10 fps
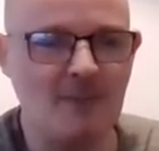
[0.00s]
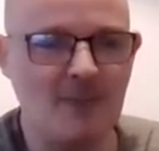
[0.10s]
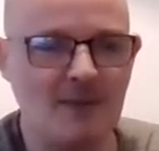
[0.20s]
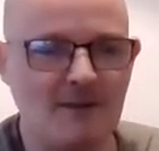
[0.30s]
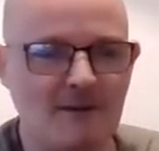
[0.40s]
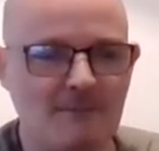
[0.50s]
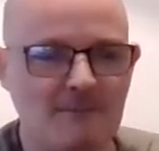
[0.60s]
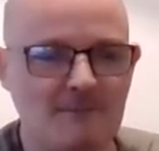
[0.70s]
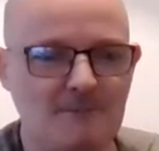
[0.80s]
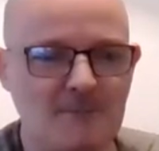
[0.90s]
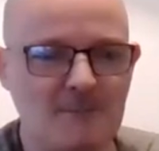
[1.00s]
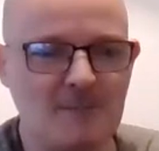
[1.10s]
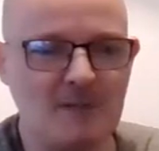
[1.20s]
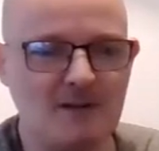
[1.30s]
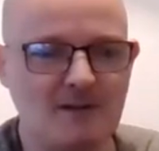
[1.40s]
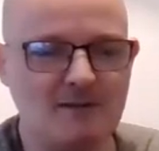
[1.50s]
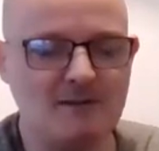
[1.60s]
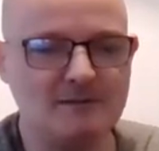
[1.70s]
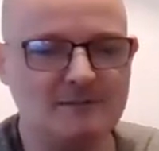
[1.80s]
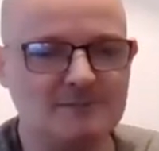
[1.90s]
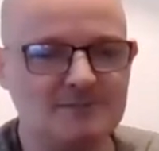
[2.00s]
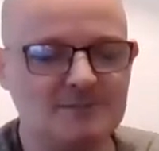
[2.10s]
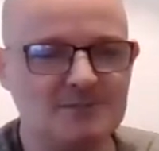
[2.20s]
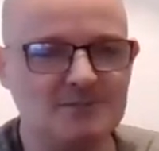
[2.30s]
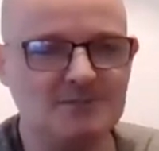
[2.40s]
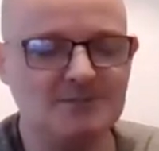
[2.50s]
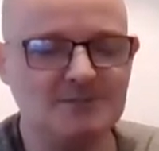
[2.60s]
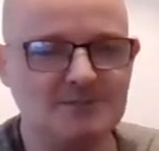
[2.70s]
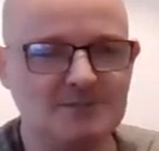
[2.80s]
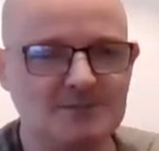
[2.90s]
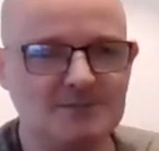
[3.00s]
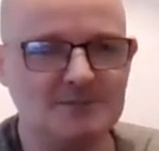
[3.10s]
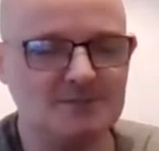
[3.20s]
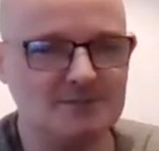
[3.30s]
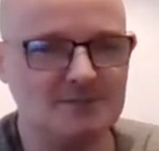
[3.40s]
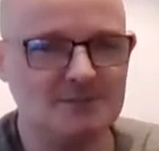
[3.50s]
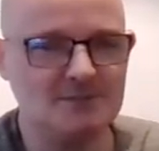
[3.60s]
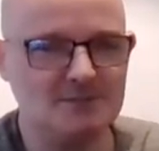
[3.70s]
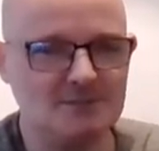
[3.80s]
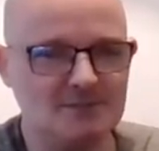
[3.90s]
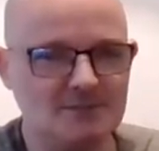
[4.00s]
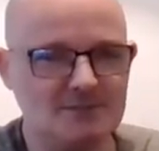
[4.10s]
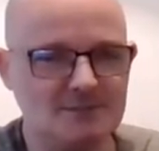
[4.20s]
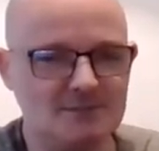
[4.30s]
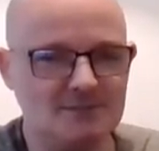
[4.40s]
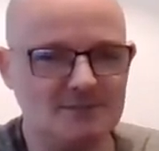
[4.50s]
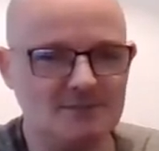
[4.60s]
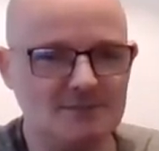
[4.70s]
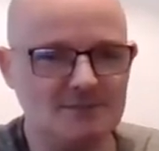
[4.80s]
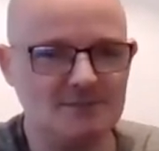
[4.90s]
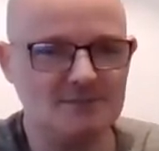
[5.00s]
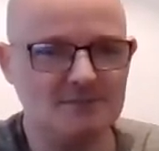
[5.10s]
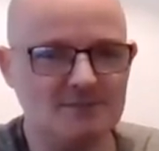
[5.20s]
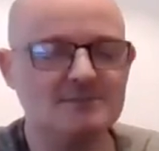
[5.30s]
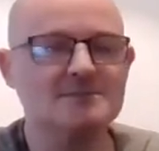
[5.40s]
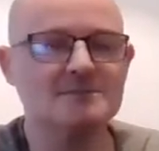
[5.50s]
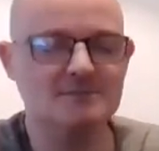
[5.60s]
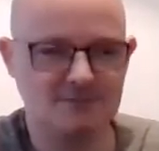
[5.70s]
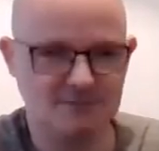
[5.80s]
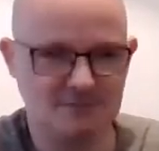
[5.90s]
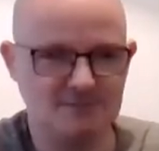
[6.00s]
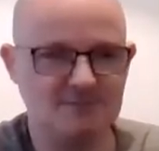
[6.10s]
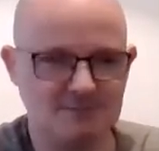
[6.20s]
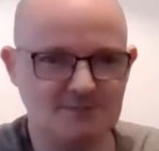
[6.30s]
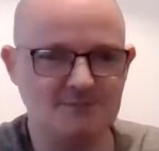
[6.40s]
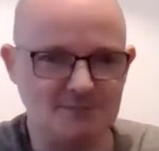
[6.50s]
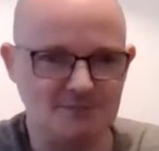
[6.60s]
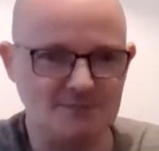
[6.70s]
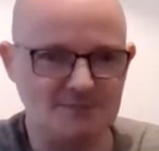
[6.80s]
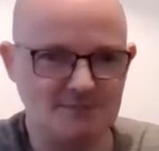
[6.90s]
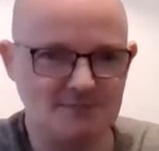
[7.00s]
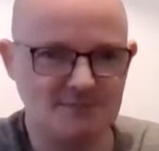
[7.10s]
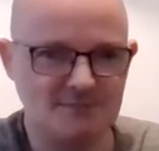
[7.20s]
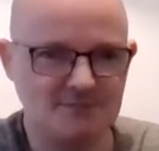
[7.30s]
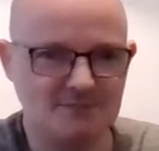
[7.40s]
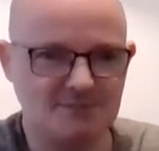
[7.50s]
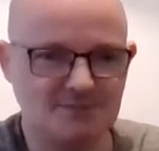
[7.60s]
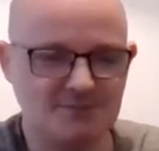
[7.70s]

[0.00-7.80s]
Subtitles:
(silent)